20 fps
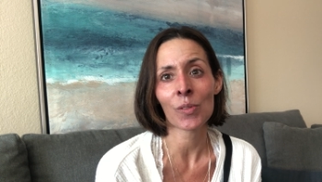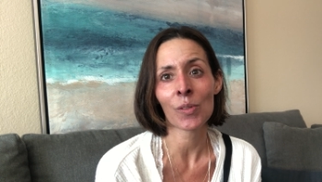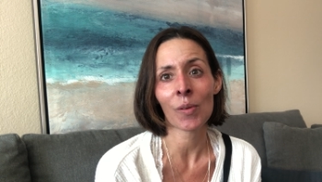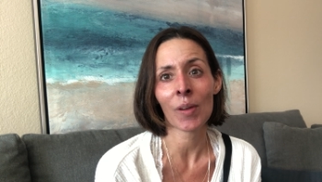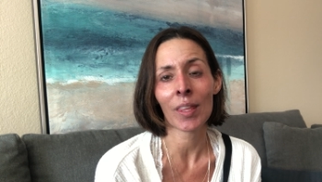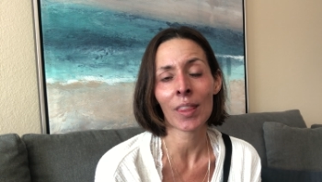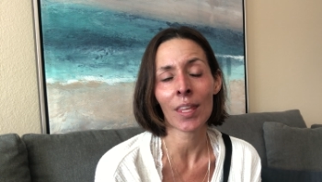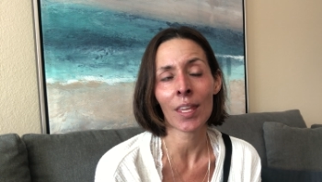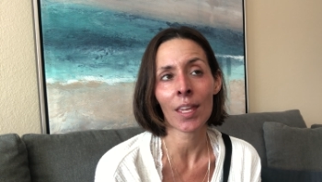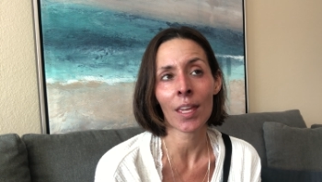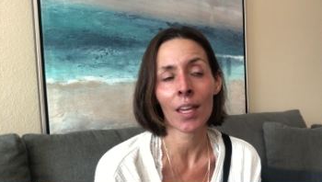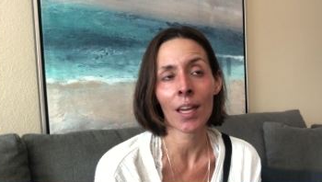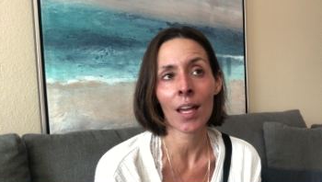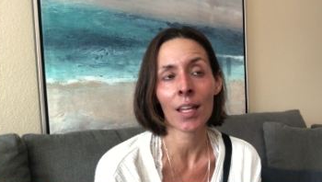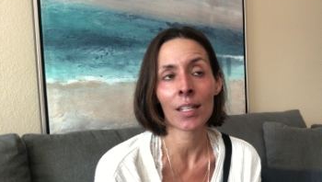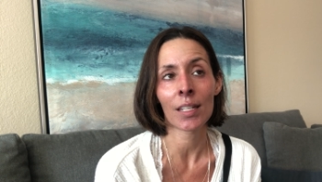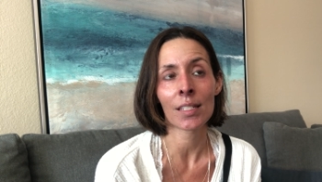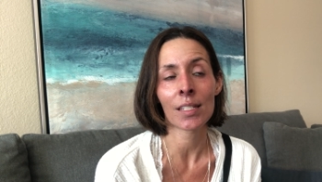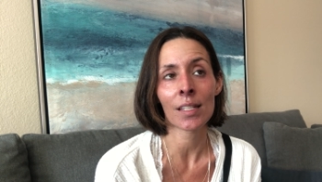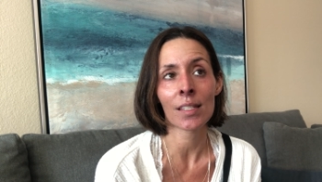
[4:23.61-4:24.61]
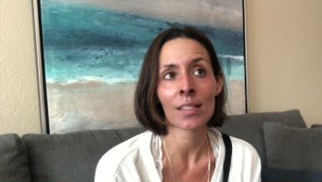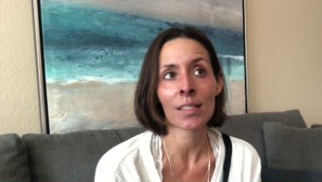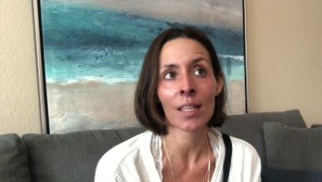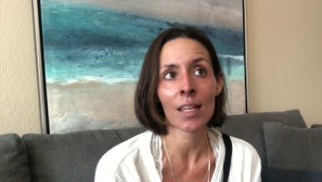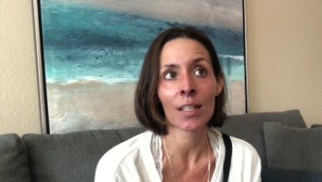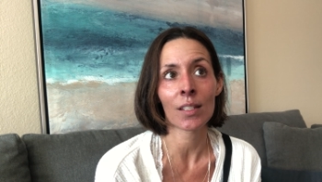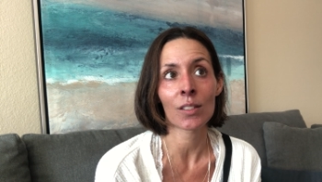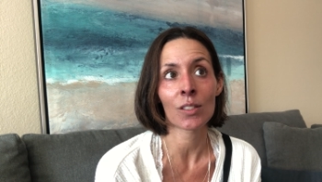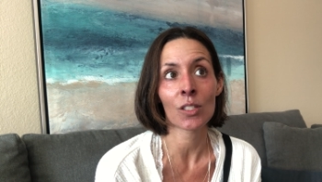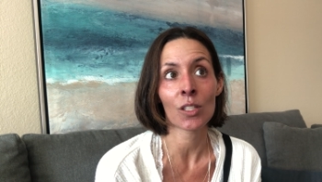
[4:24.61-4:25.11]
So I think it kind of does
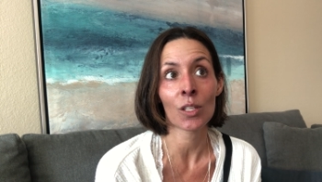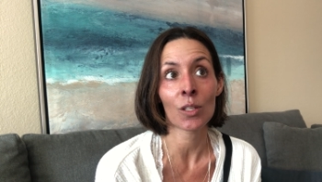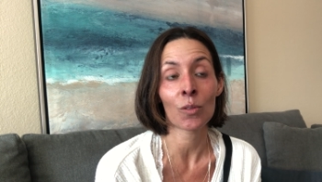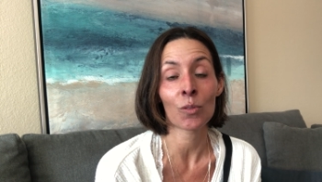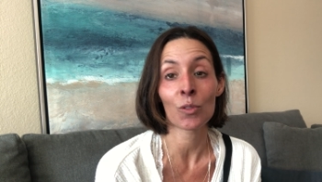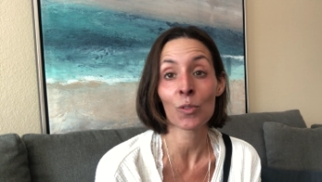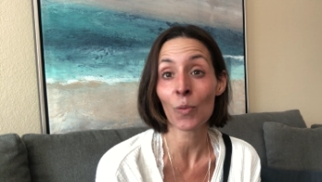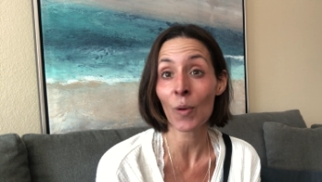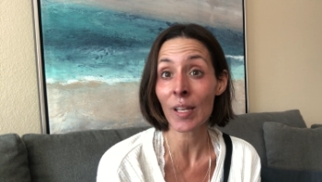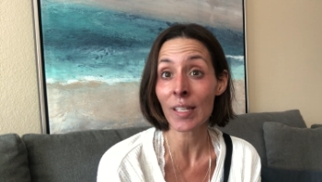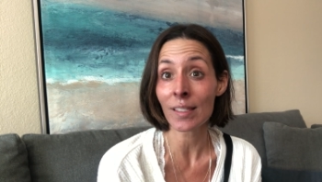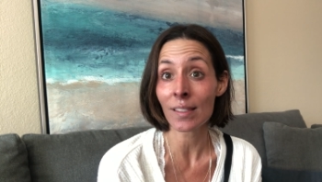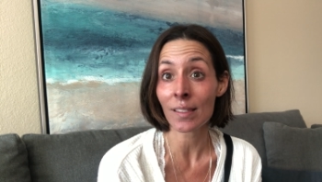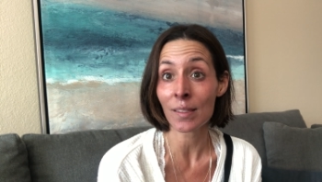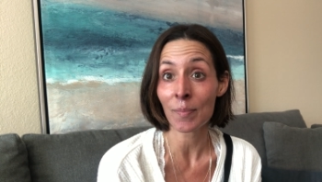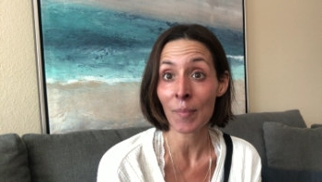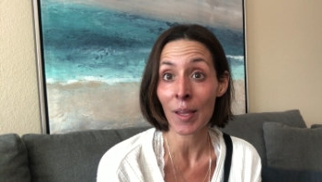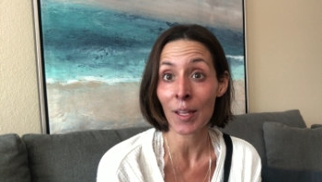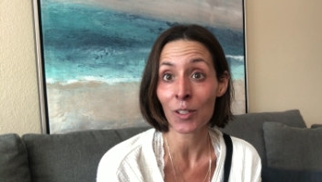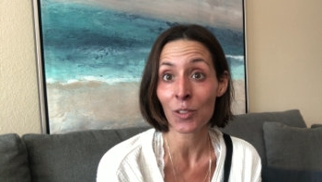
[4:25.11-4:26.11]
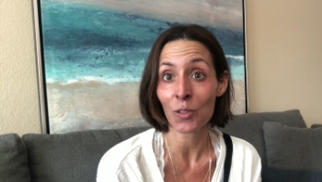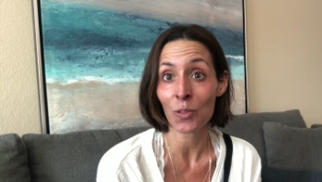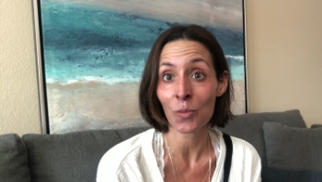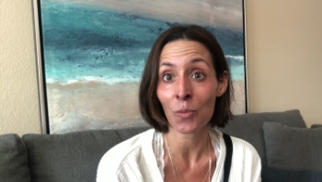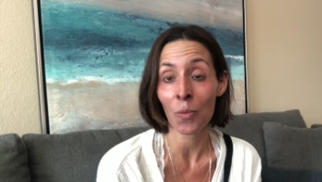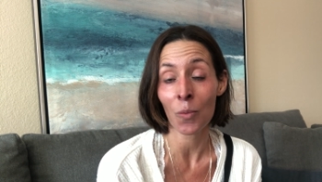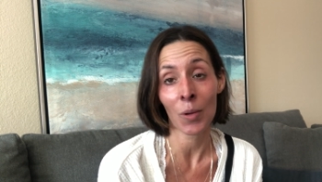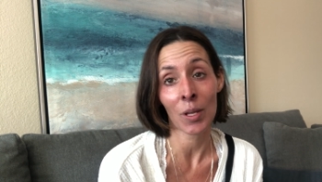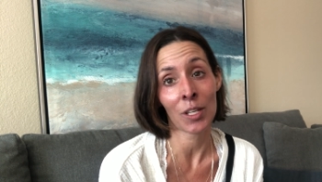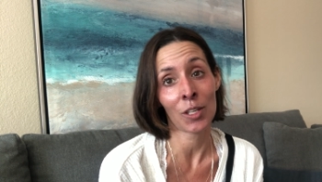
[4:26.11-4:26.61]
that to you twice as much
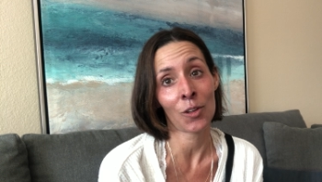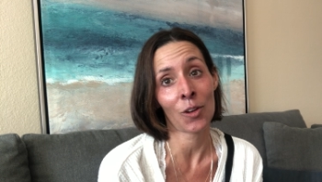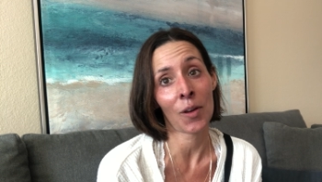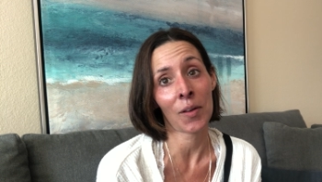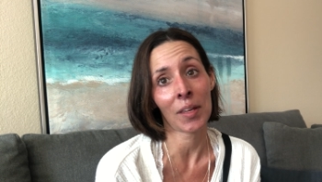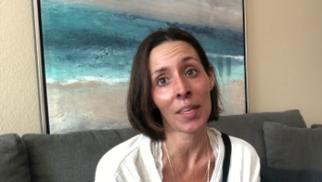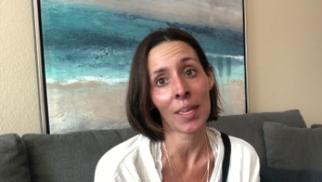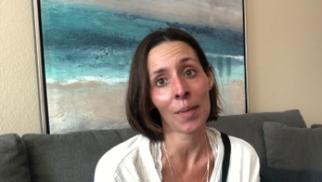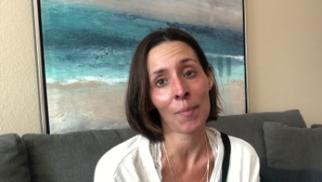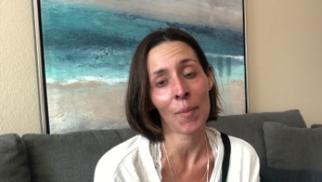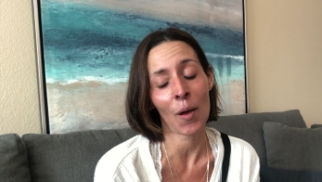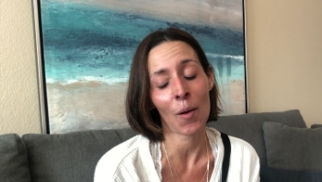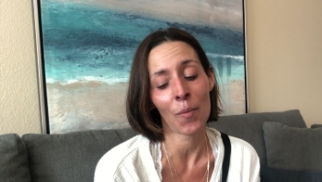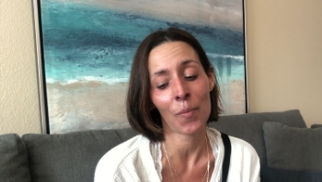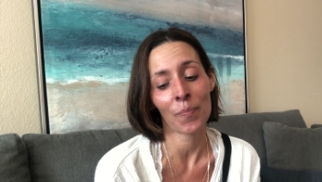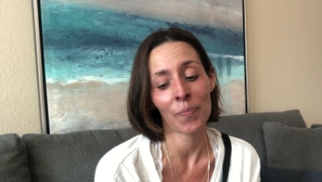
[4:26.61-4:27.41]
when you're on chemo.